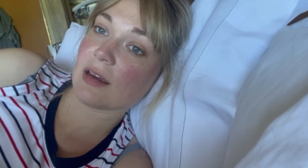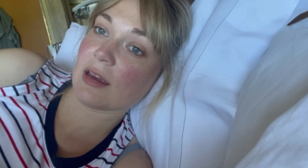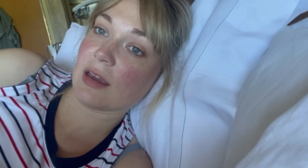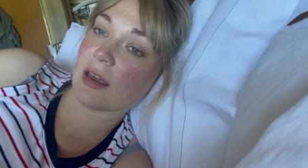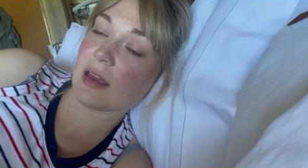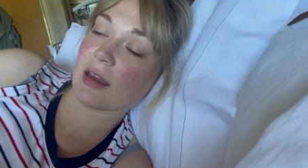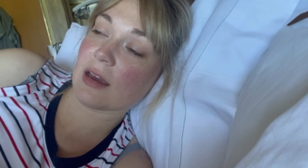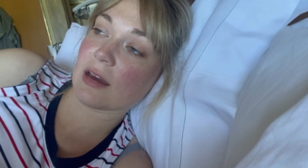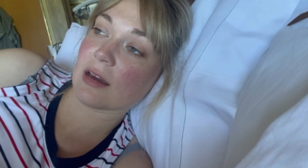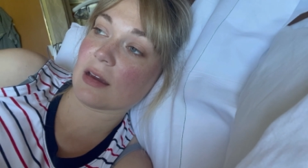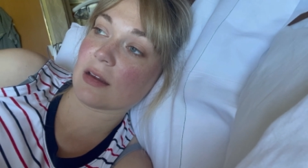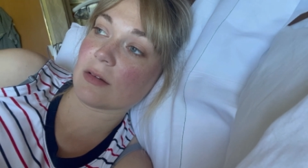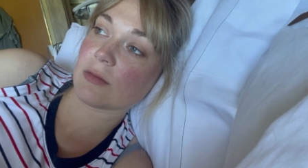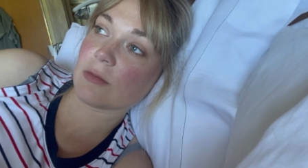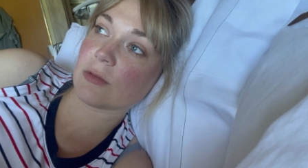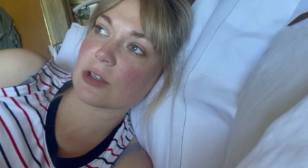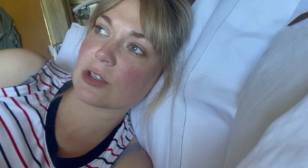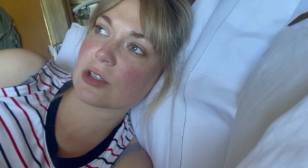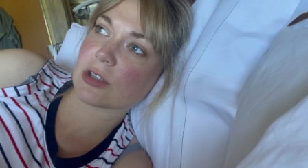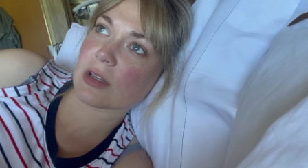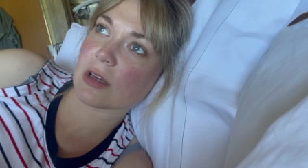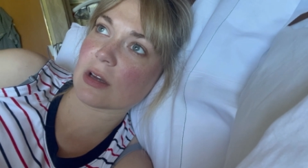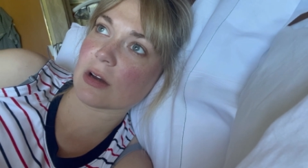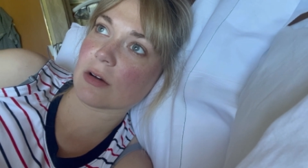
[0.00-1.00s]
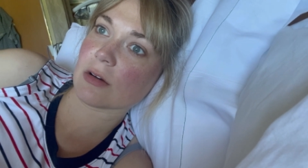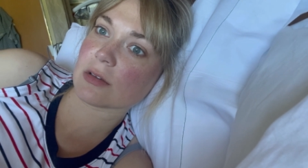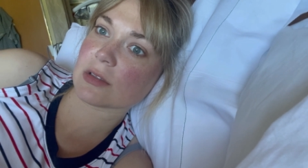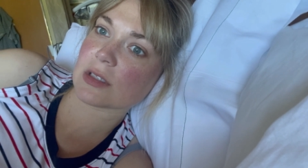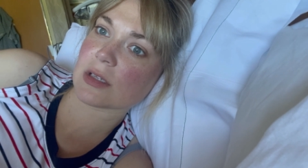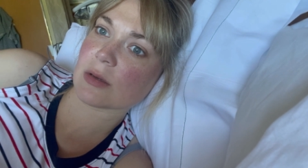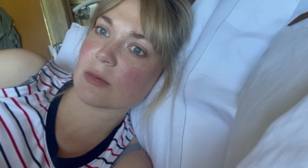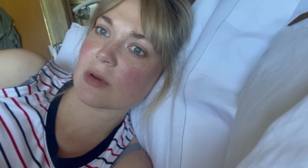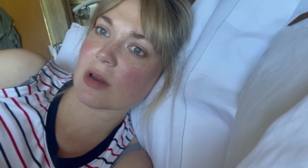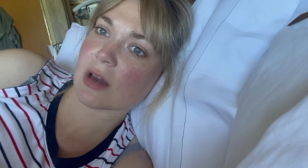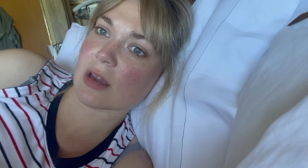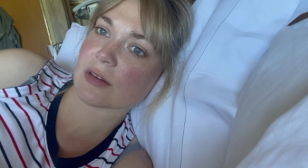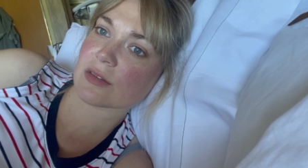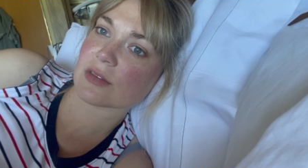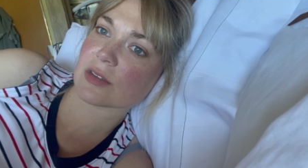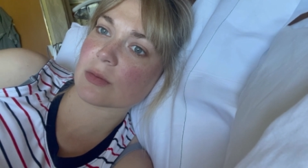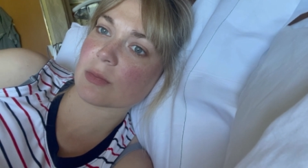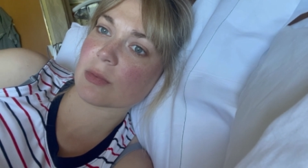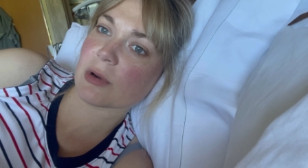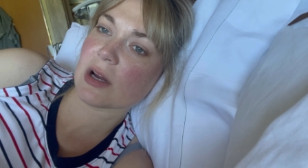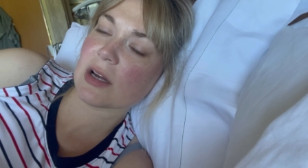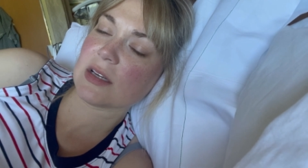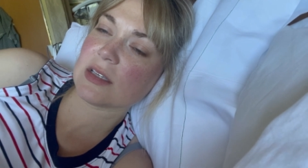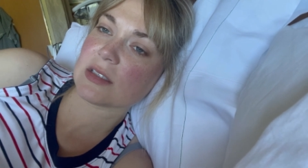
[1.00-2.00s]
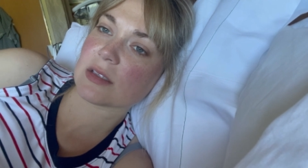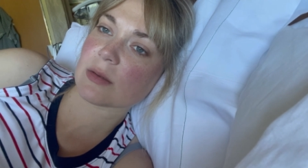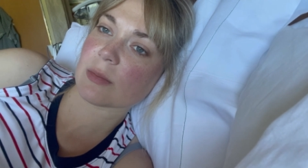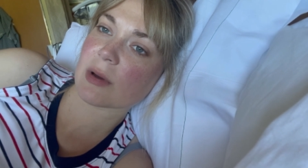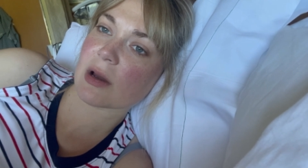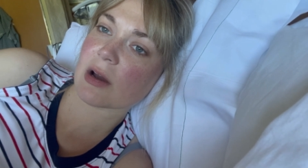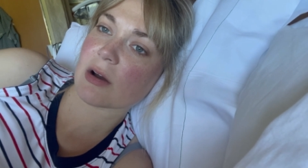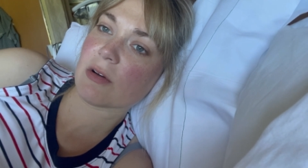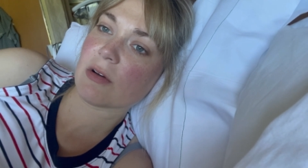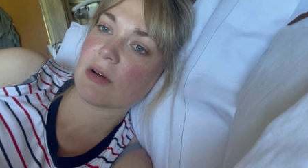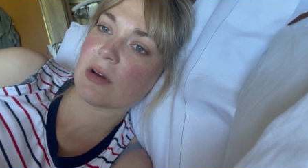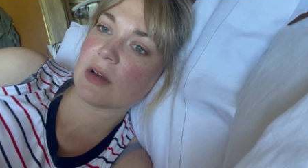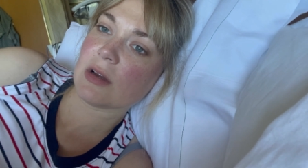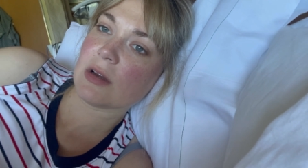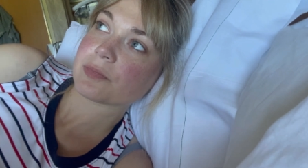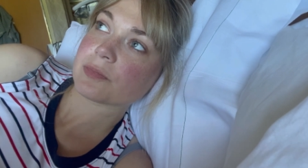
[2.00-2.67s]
And which they all seem kind of surprised about.